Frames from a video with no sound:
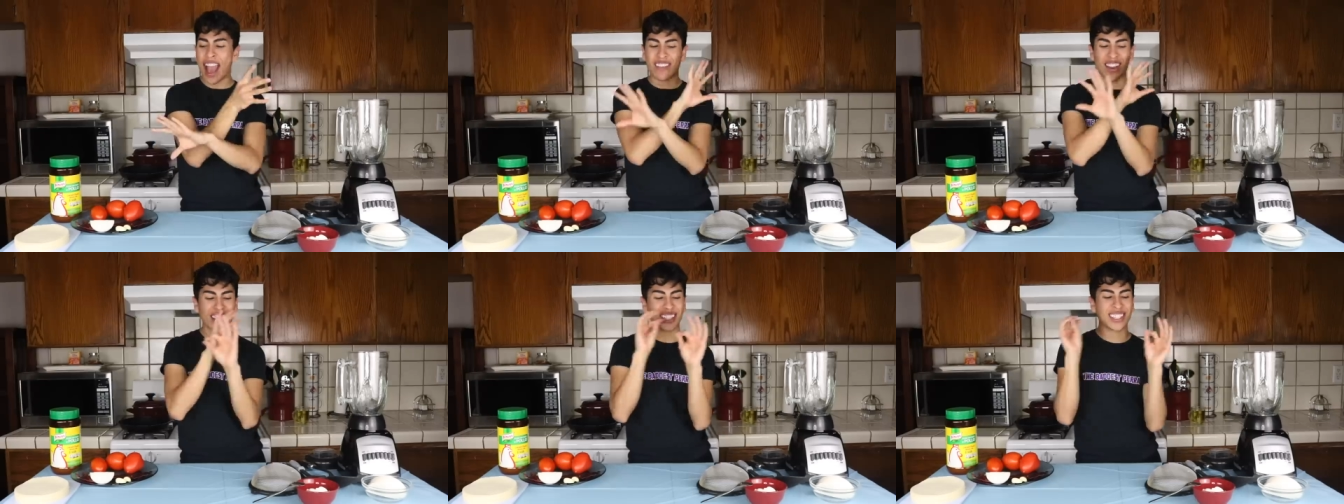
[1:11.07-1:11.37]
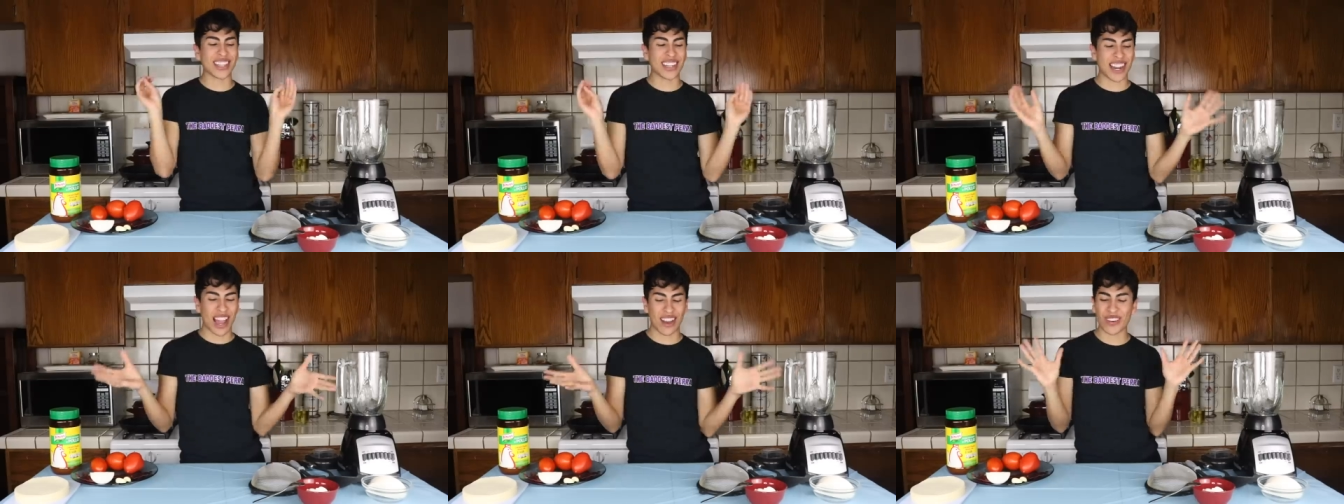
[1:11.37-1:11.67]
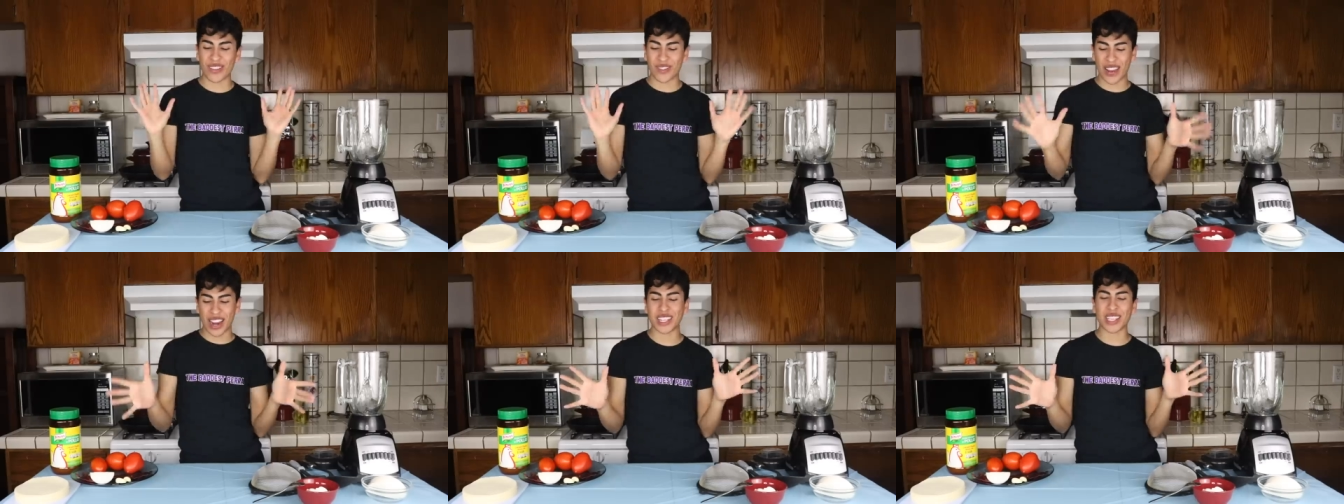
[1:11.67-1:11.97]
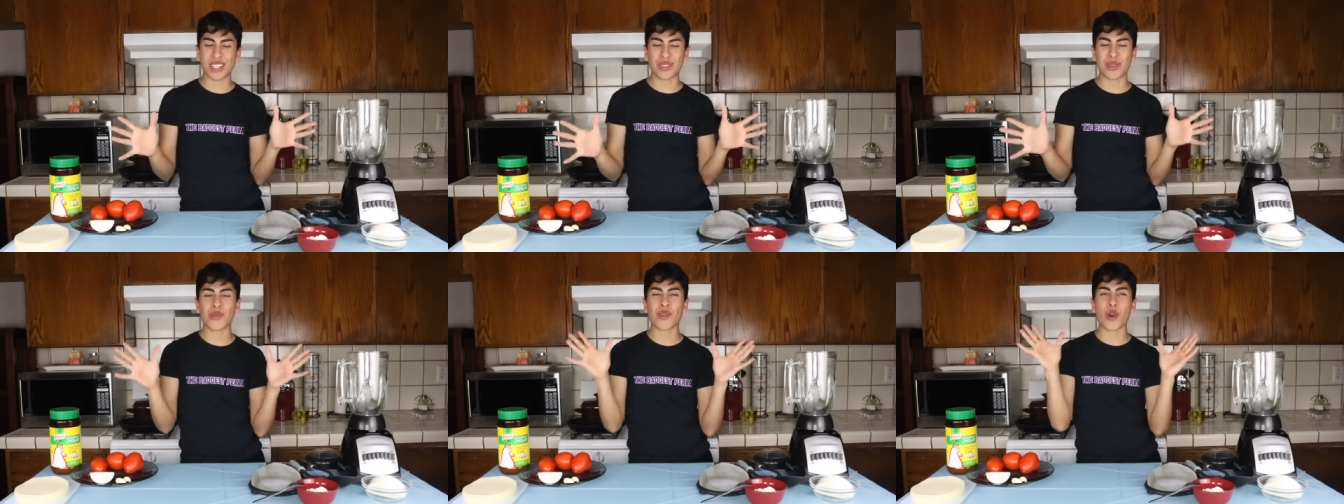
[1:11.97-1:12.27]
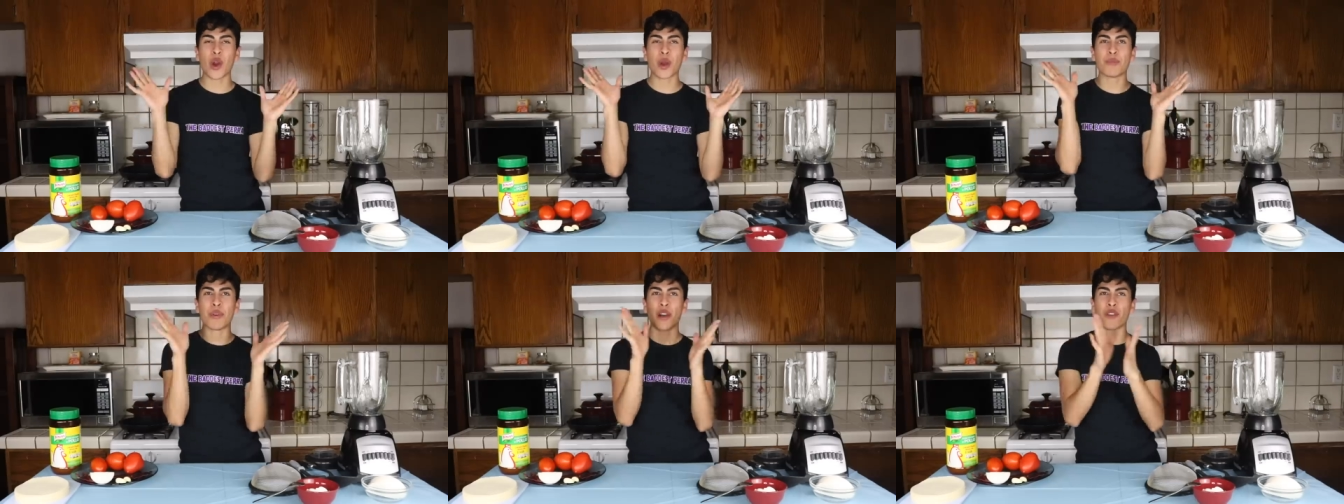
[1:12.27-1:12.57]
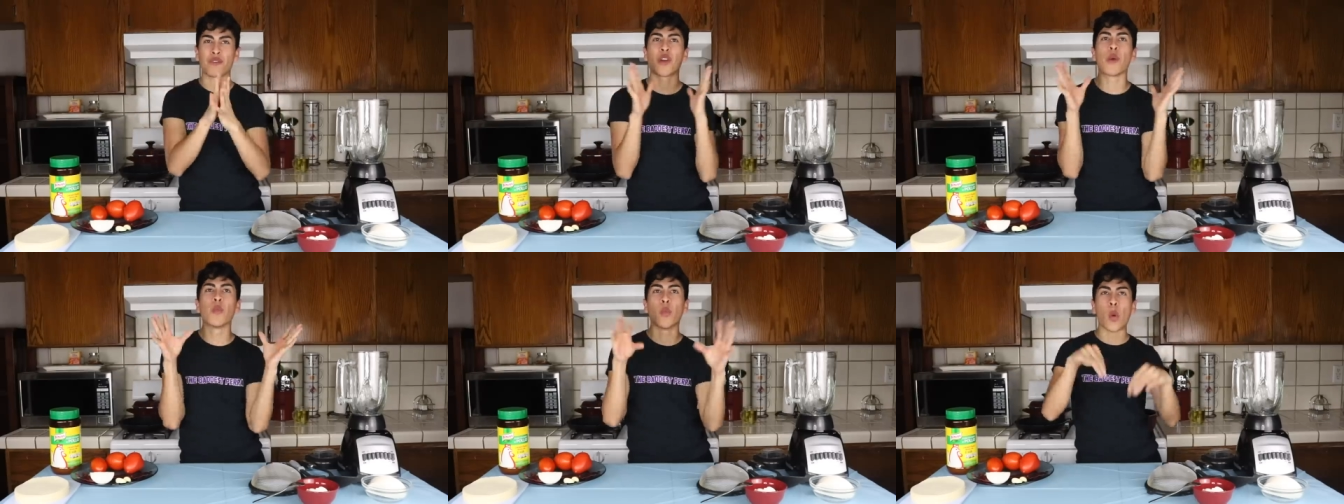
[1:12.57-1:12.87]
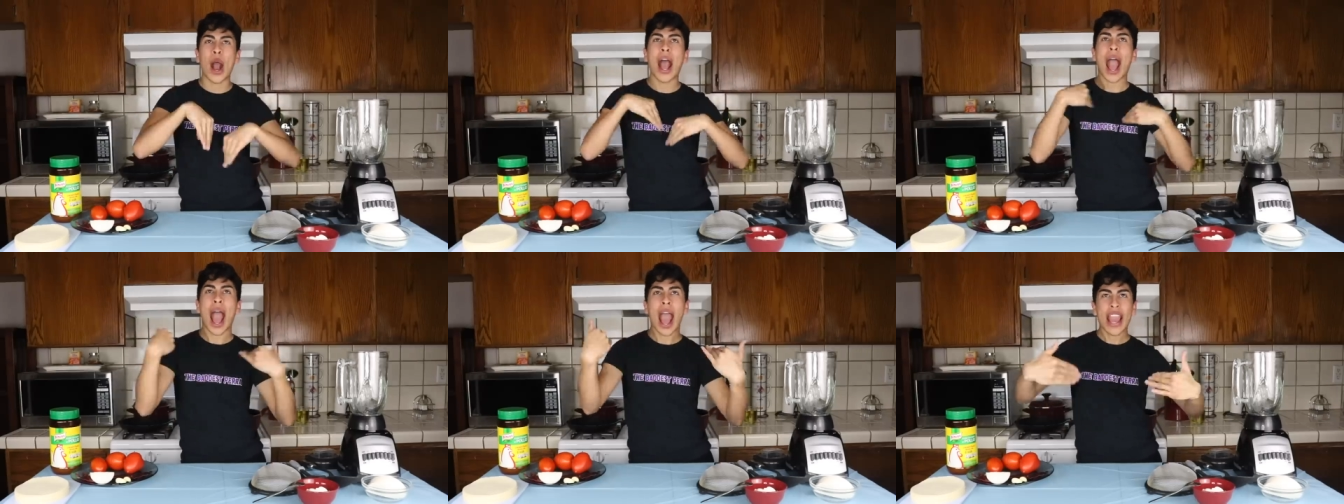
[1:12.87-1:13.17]
I've actually never made these before, but from
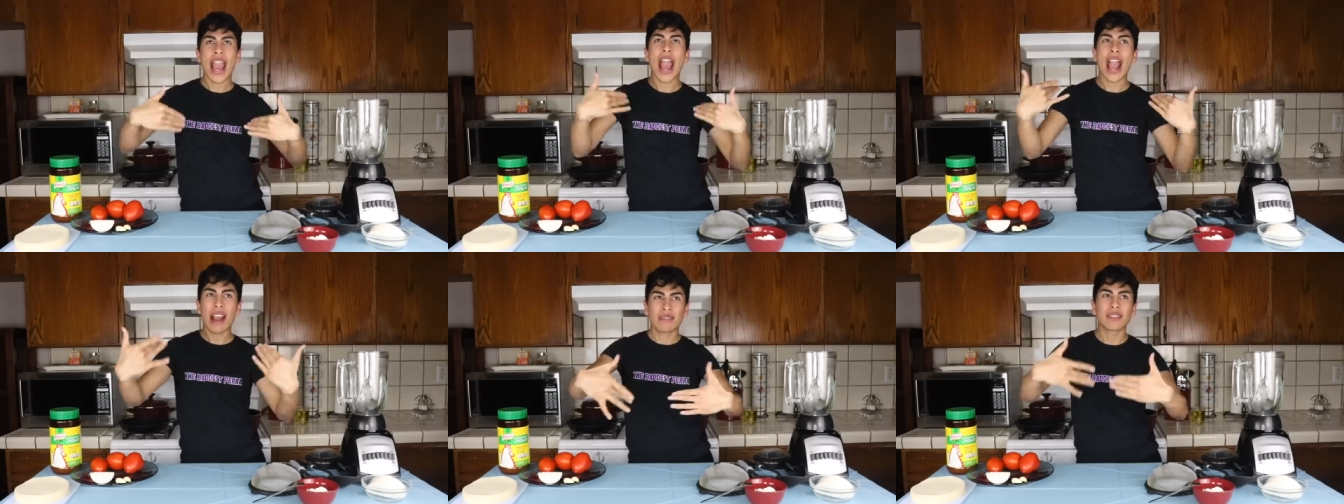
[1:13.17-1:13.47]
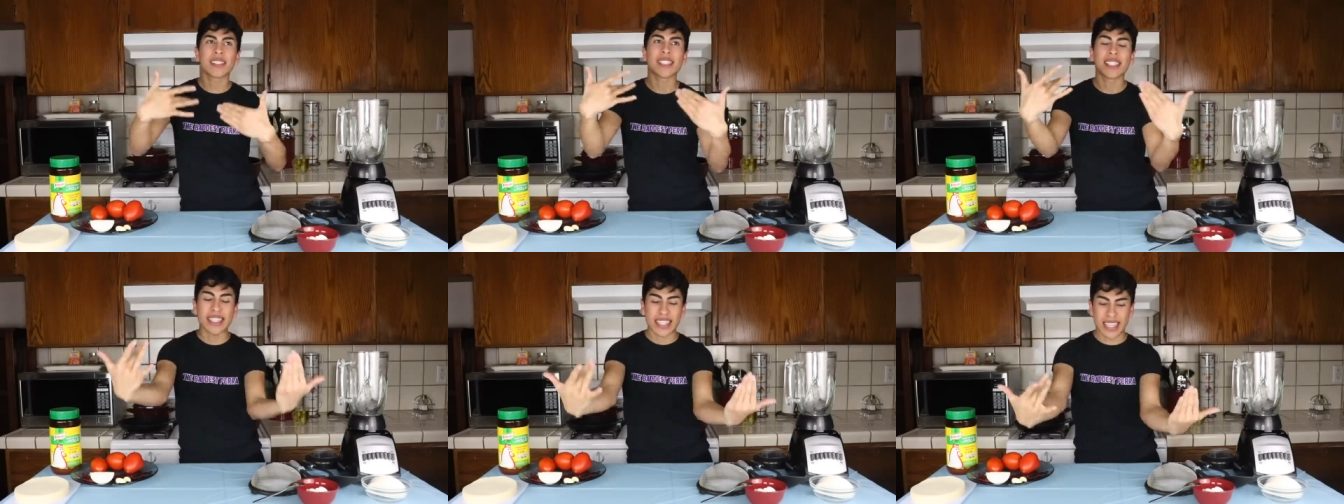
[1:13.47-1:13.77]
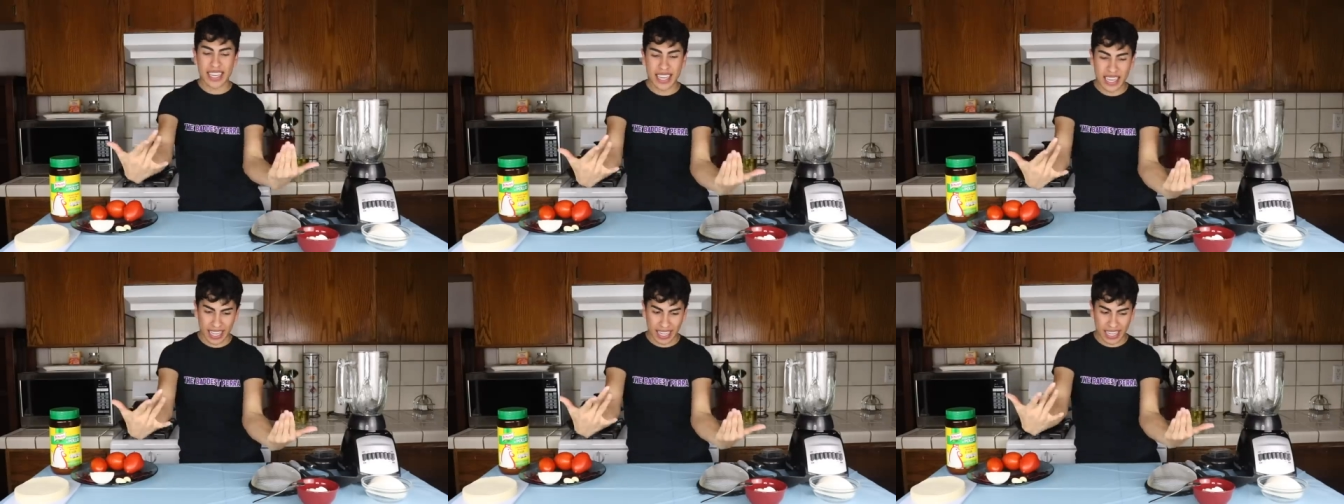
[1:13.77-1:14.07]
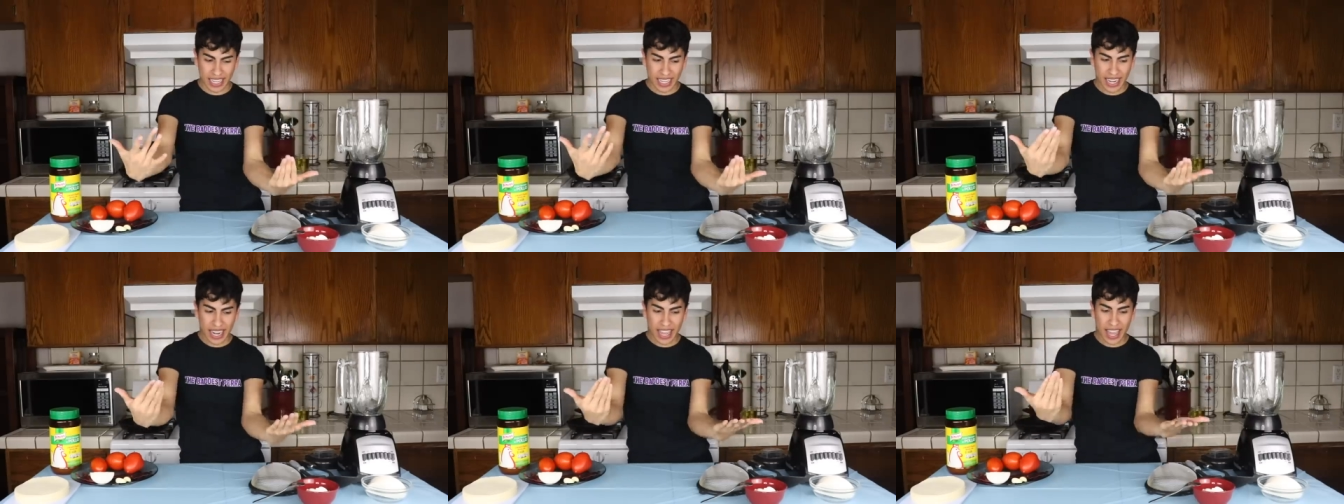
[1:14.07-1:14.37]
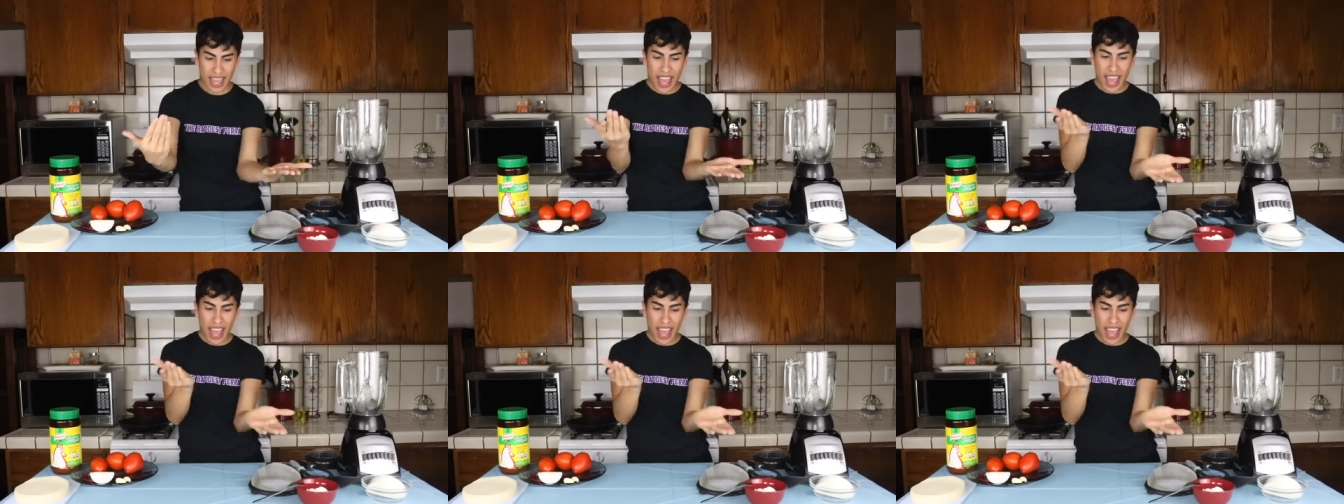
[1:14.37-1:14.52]
what I have seen,